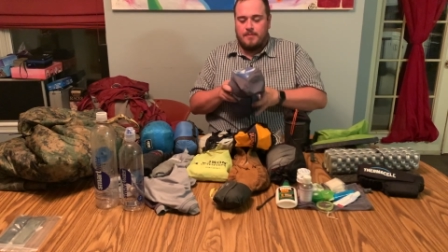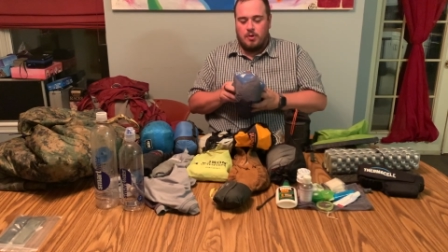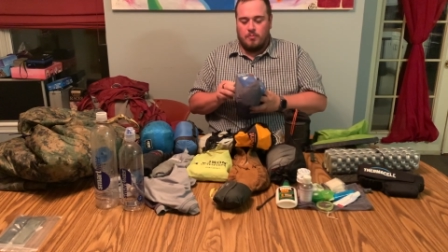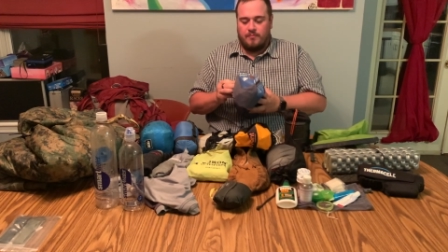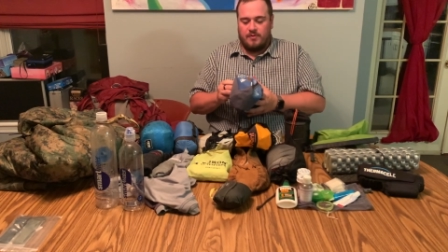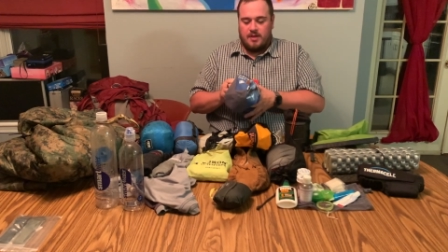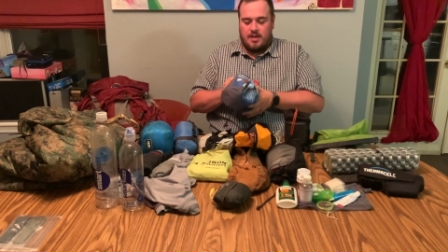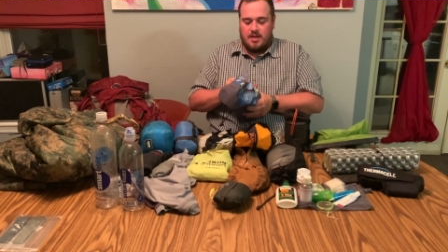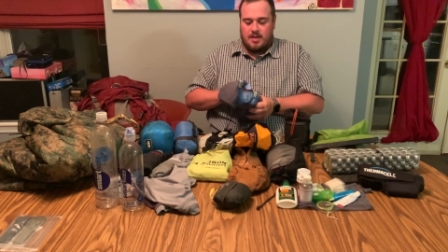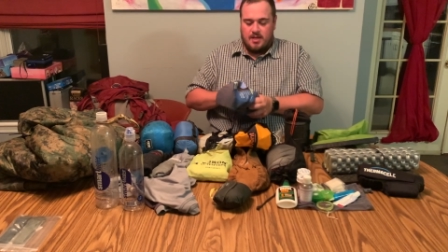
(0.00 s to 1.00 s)
Hopefully
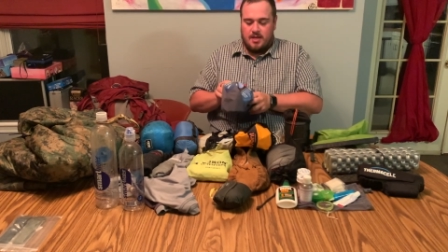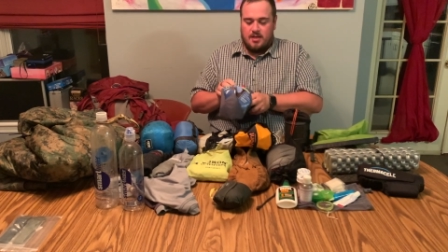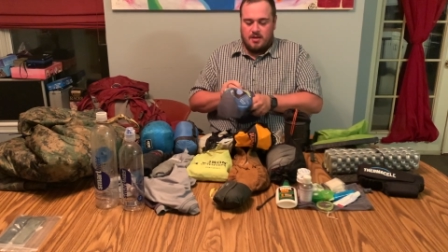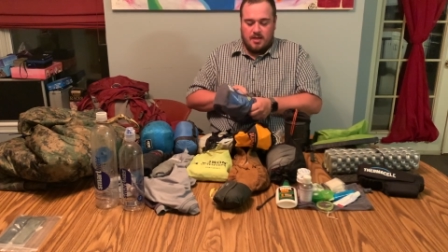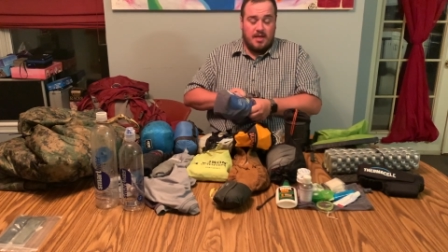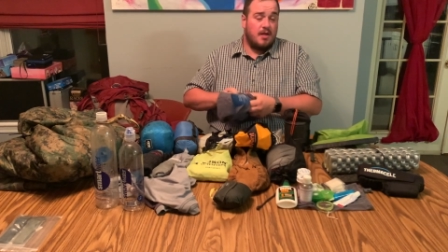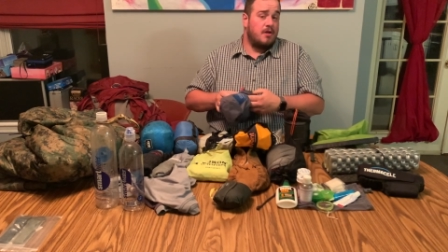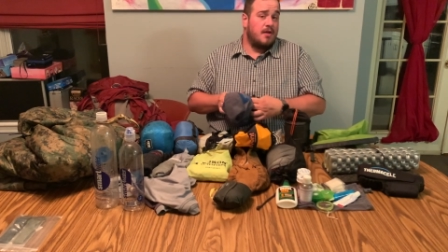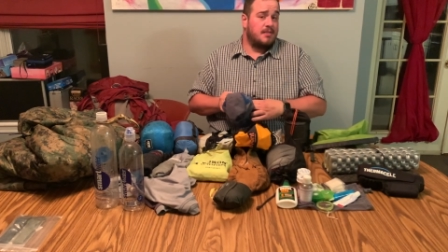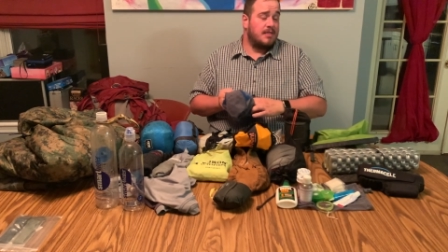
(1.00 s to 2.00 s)
I get a good
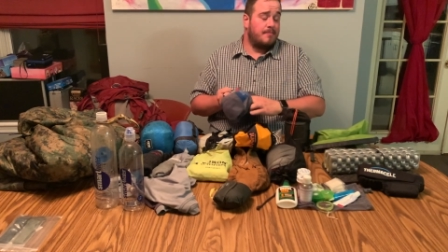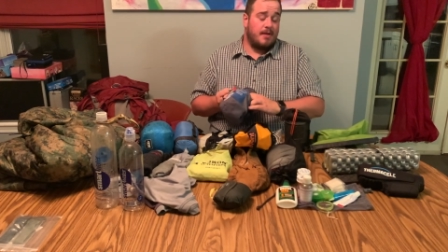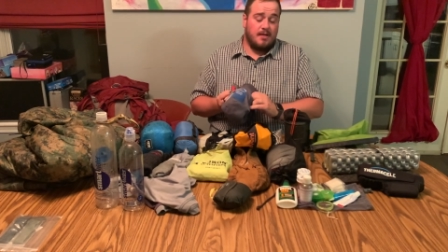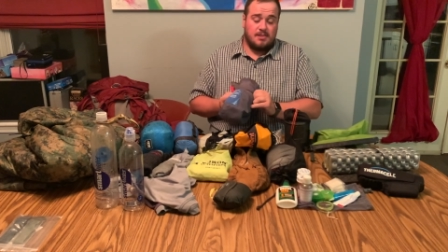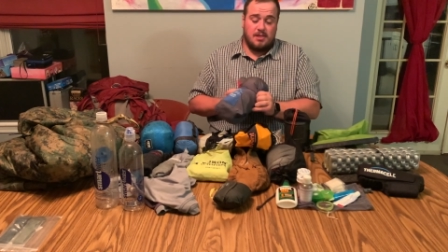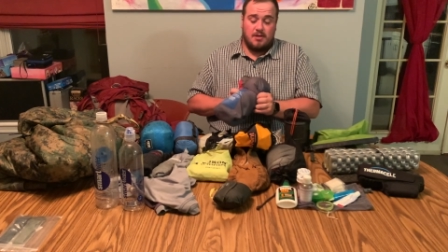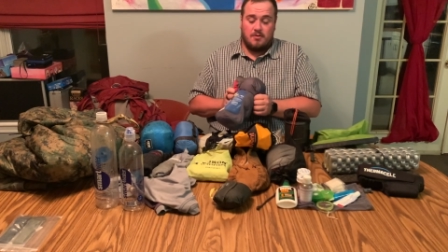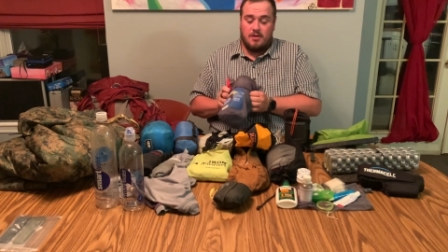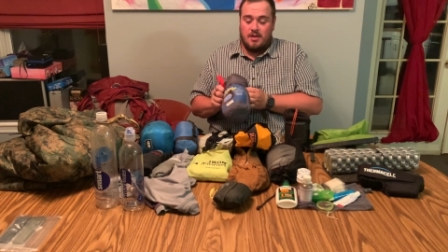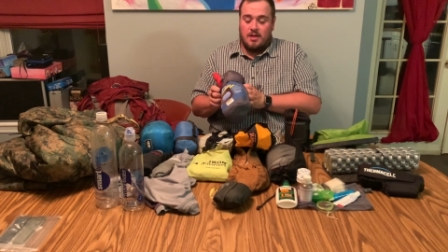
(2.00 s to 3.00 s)
night's sleep again. So
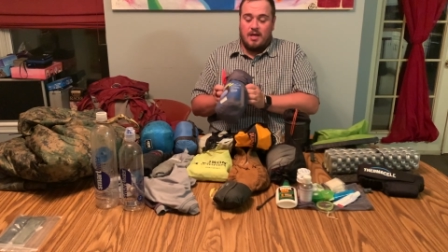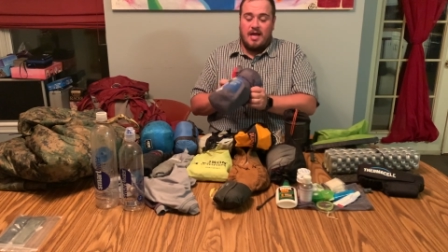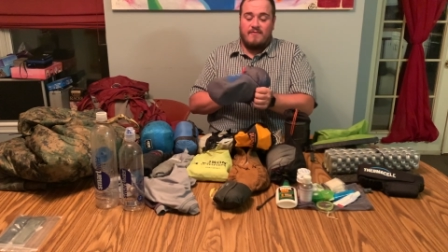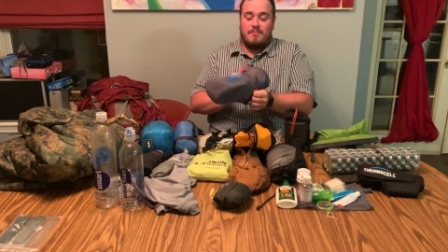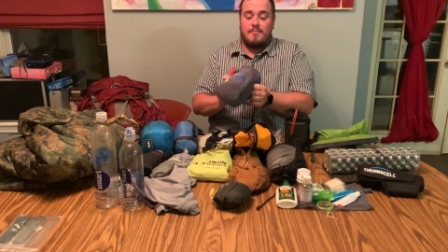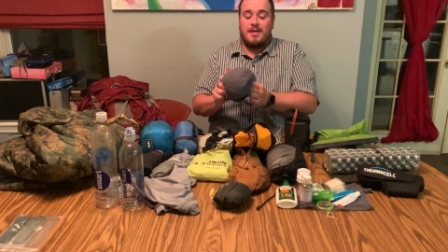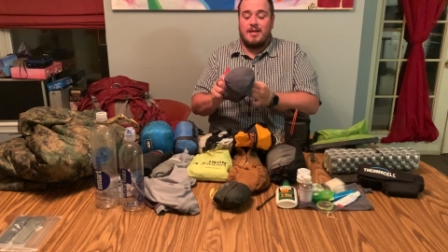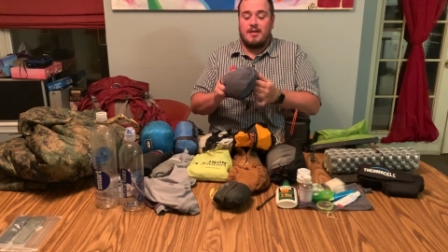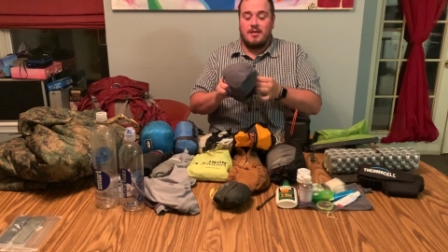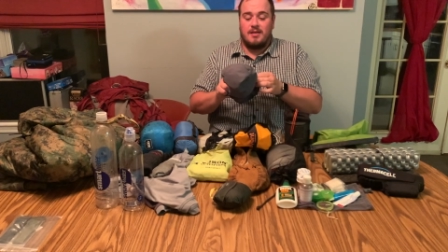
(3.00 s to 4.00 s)
I haven't
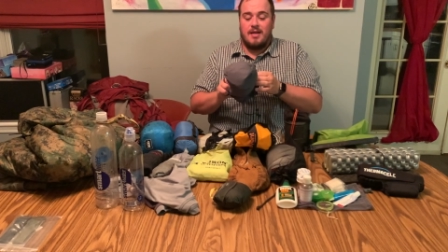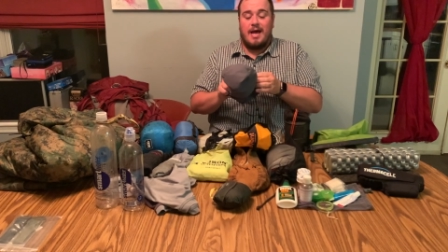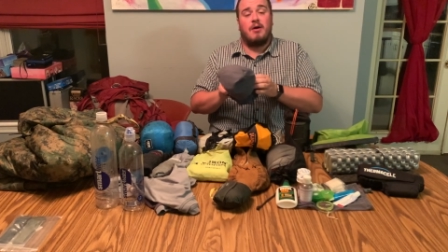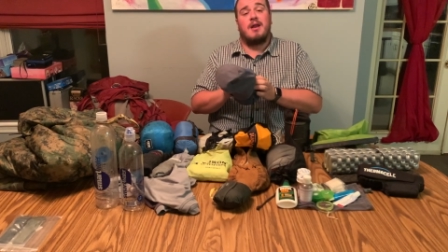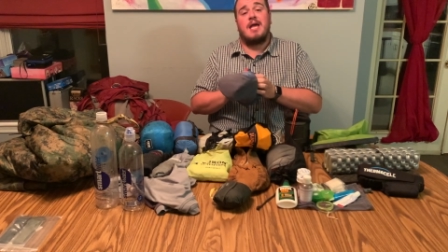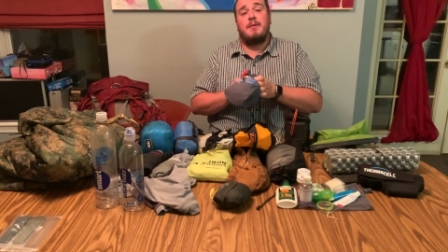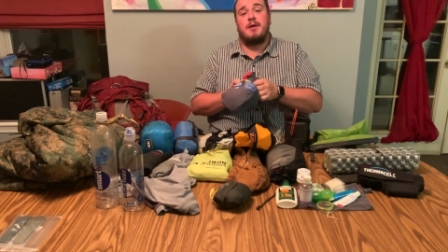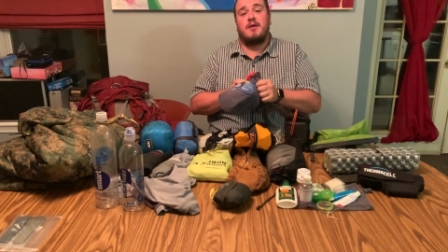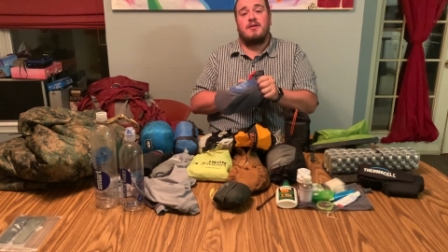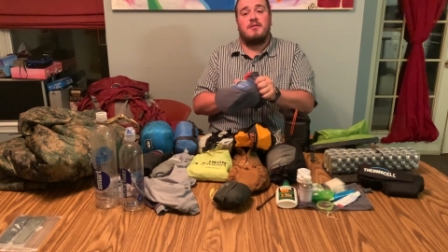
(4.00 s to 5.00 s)
been out in a
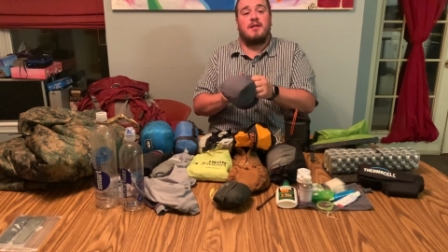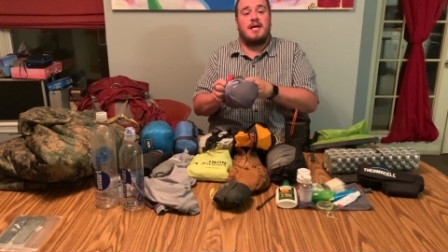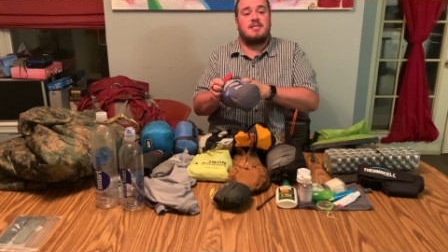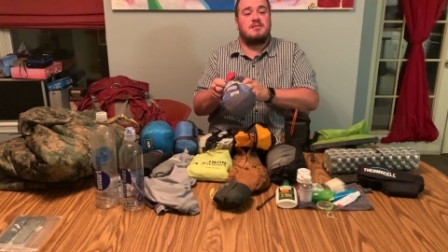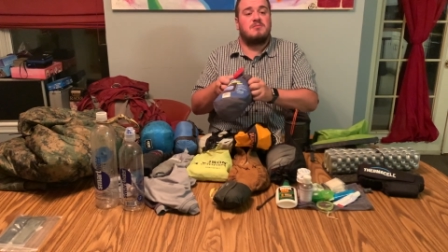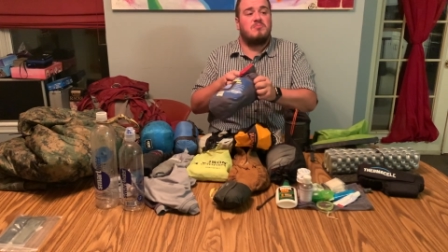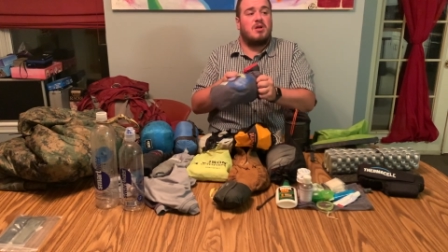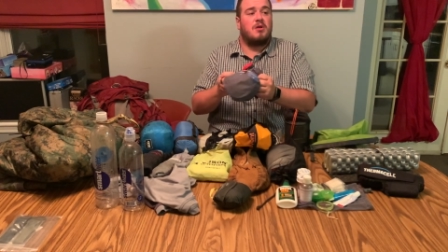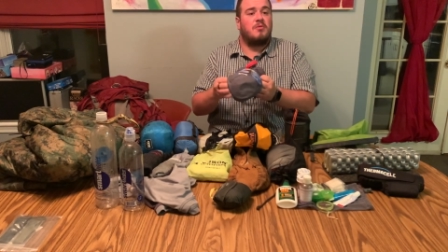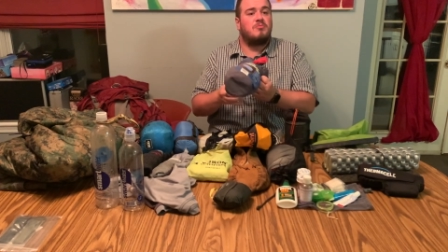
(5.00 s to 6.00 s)
hammock last, I don't know,